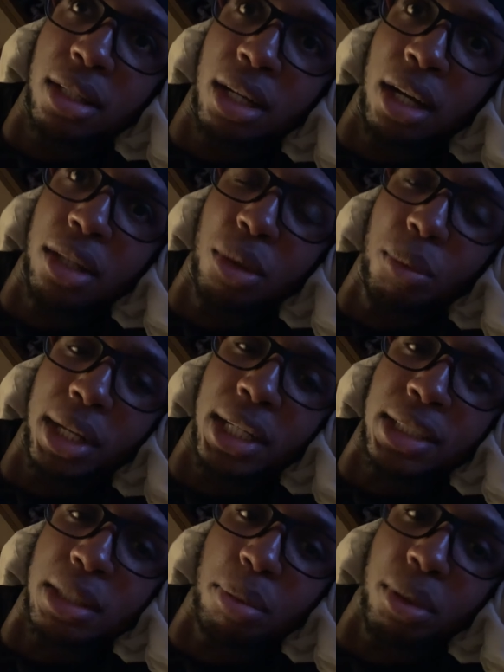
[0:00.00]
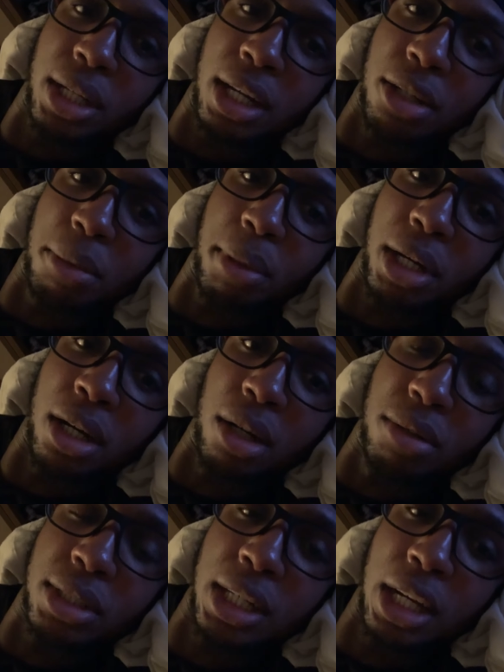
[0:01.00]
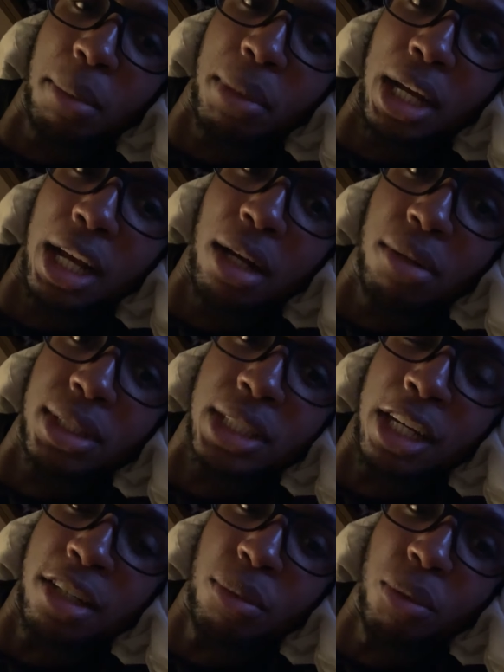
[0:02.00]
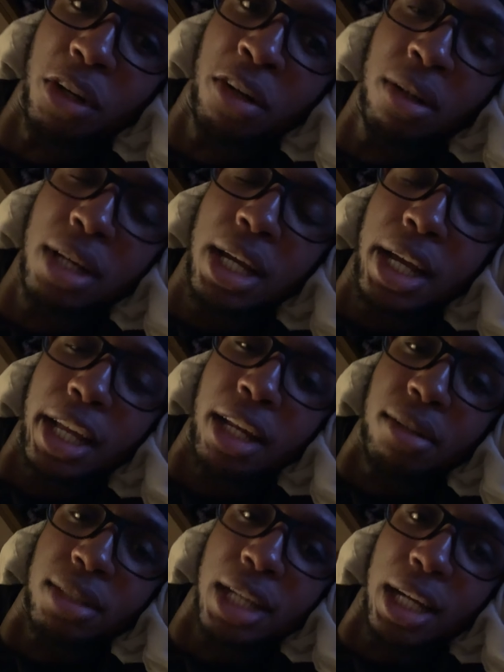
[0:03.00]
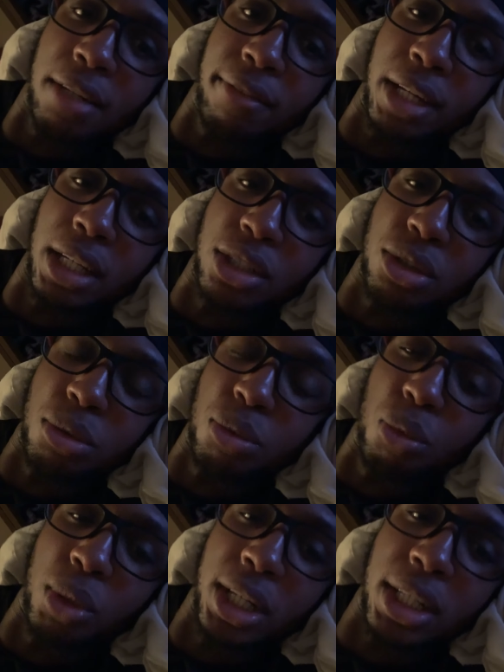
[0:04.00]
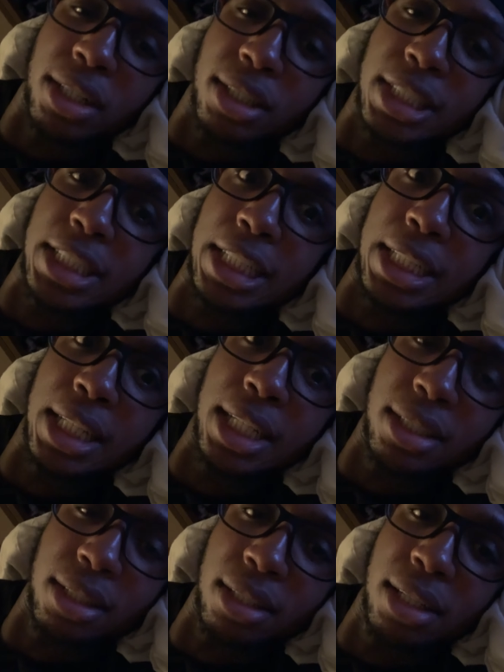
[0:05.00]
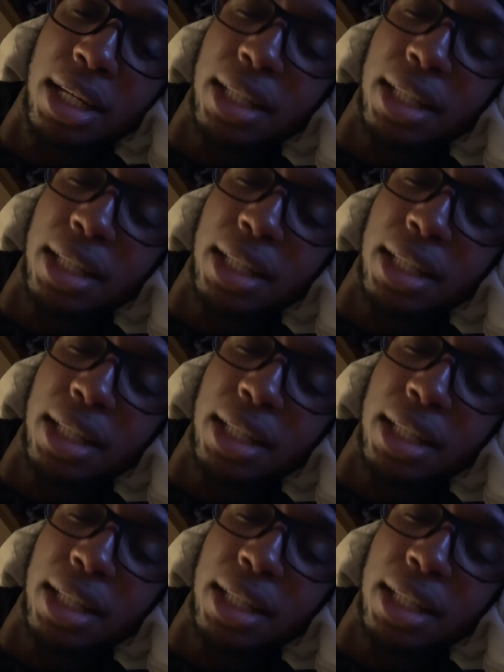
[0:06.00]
other ways to preoccupy her time outside of work and outside of Andrew, where she doesn't.